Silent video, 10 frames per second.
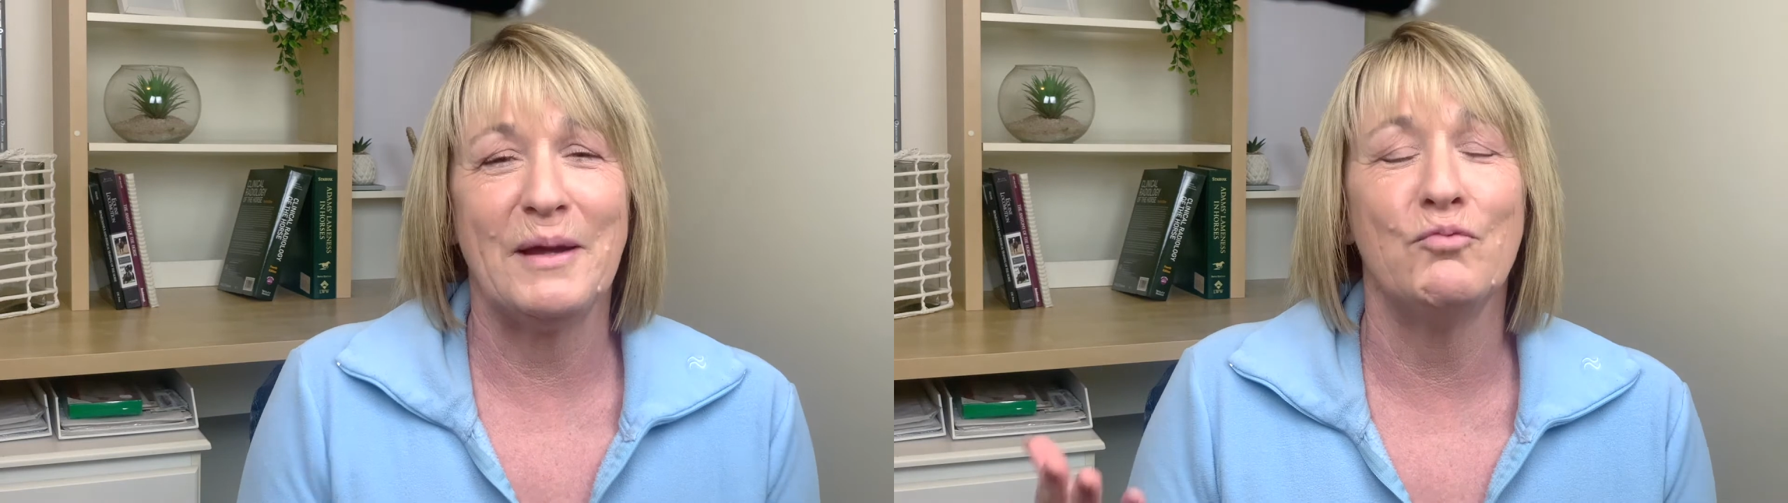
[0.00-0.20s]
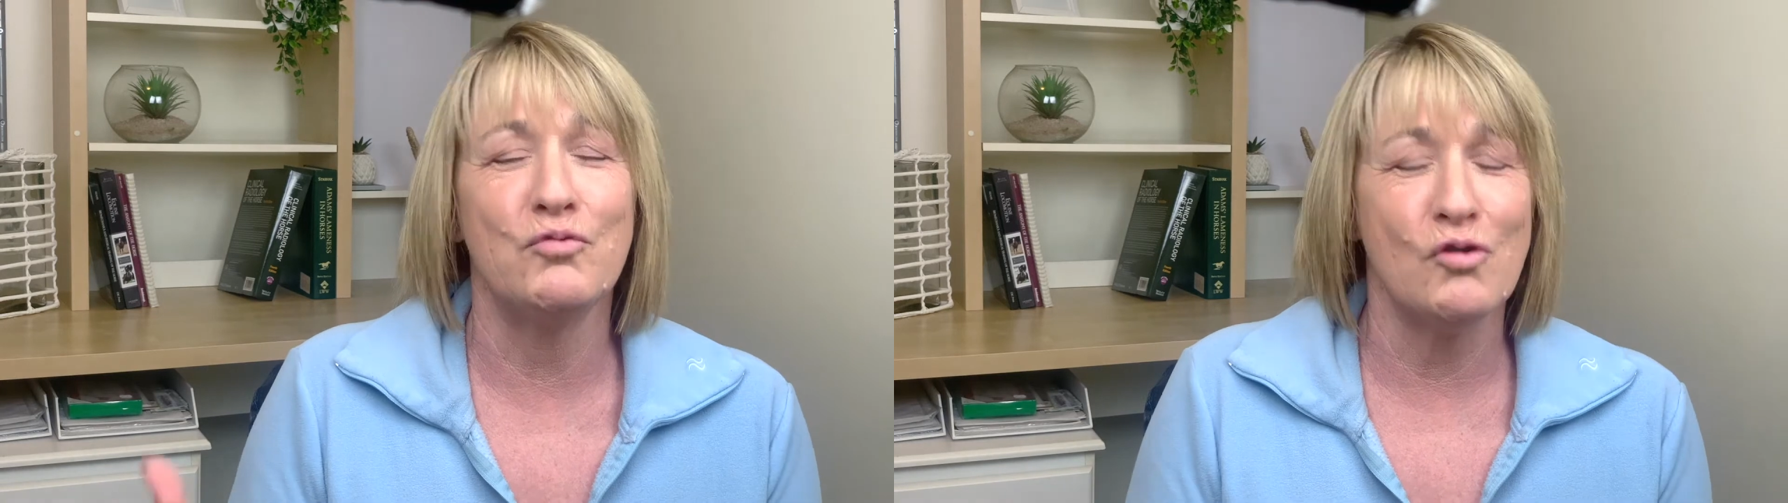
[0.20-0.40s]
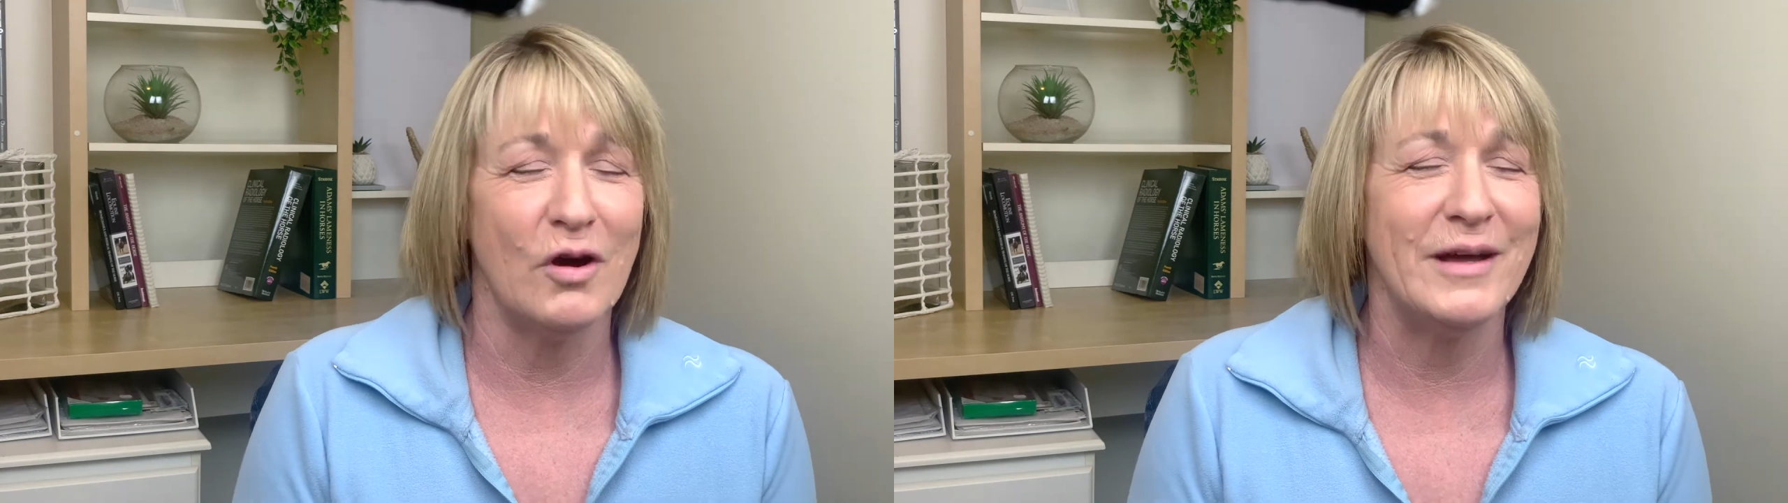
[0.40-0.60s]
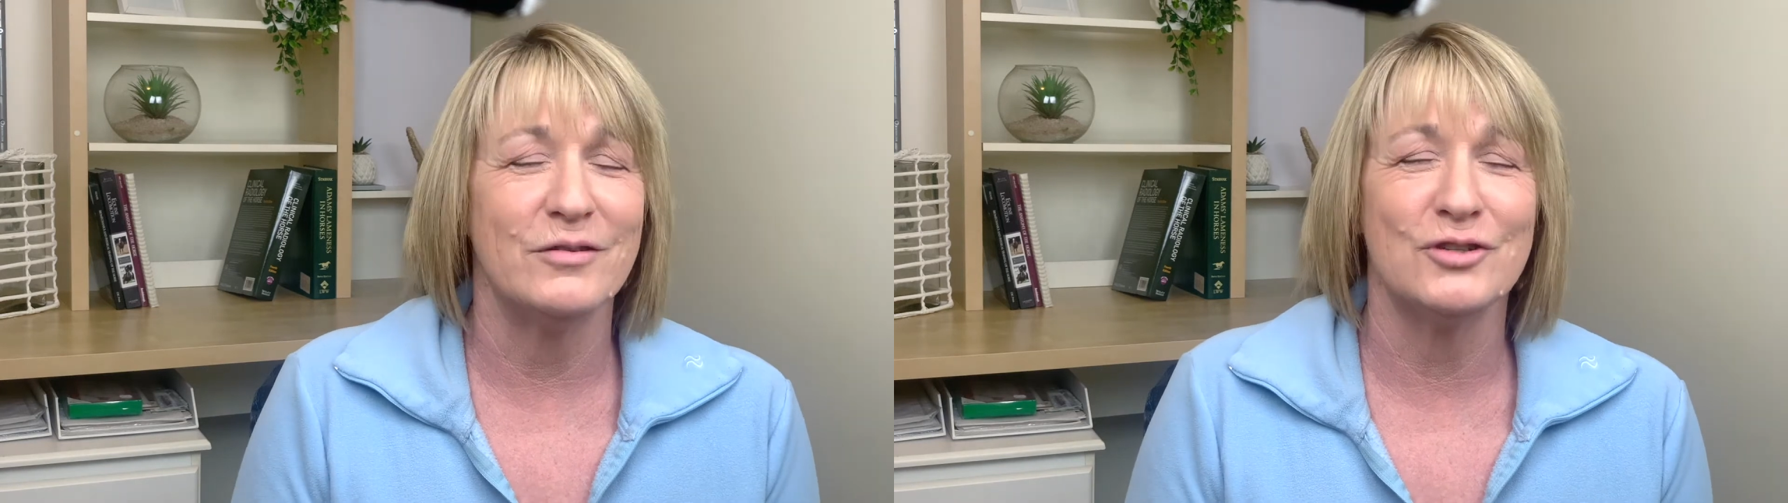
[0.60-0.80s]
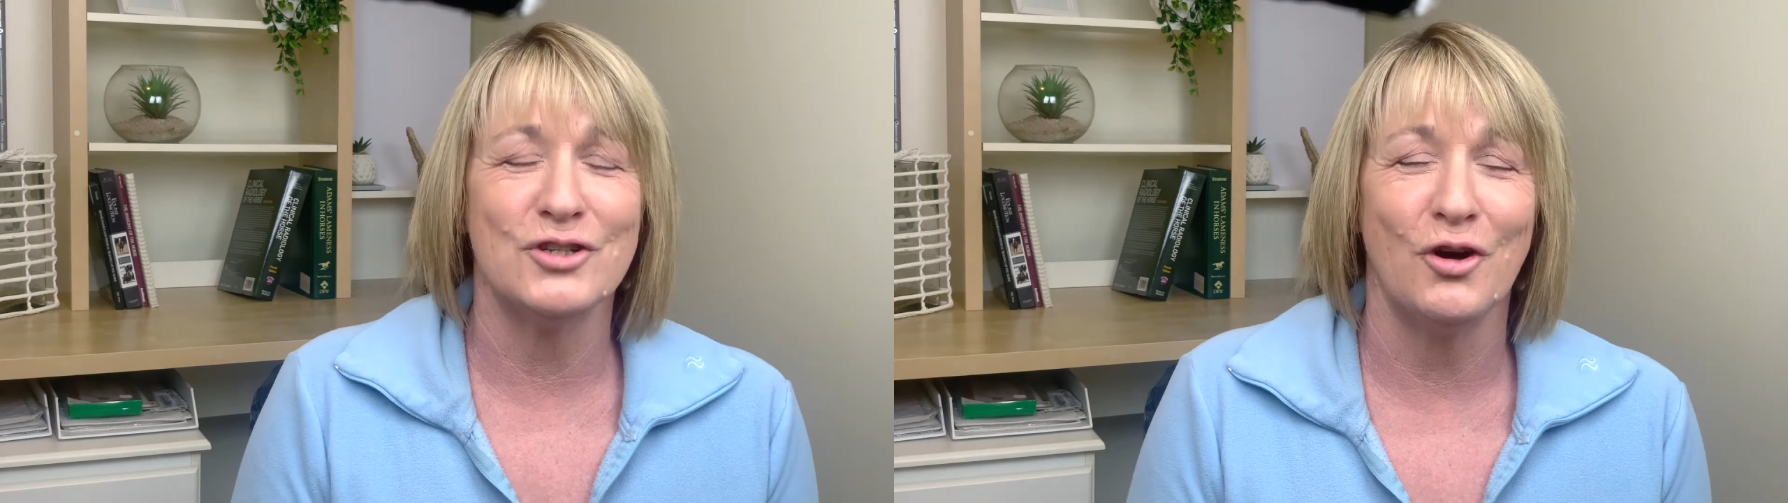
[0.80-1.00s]
right
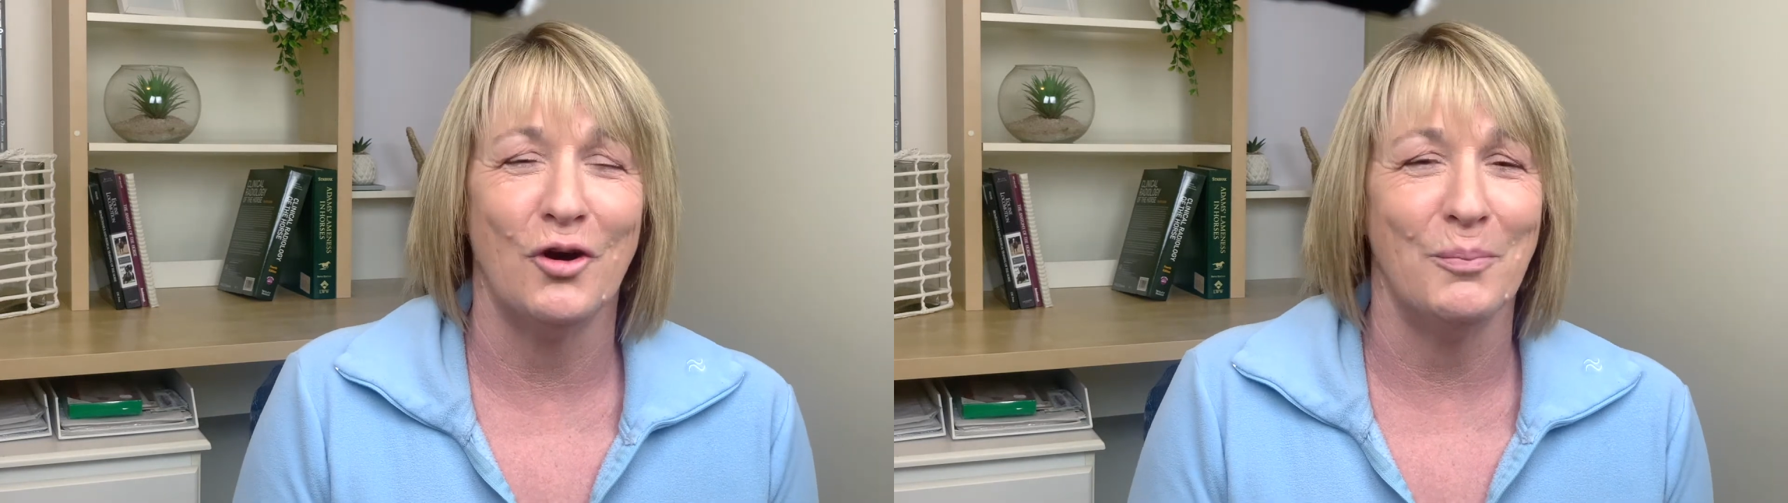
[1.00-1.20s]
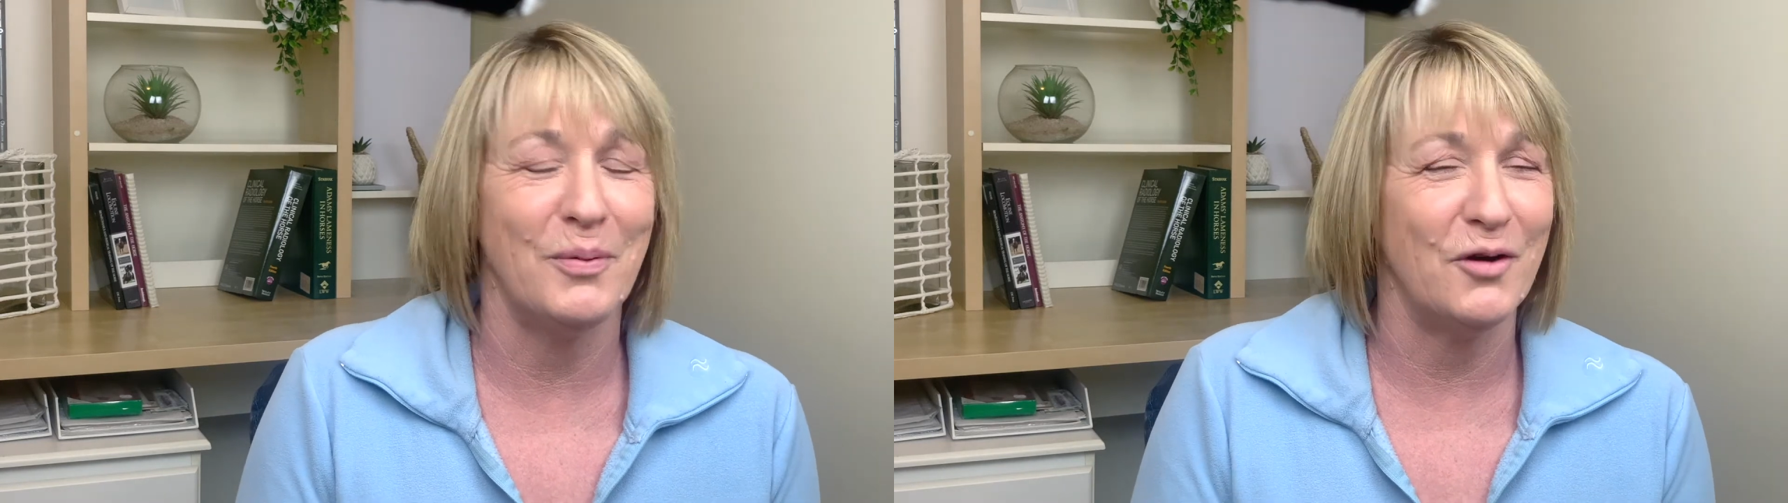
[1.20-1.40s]
on top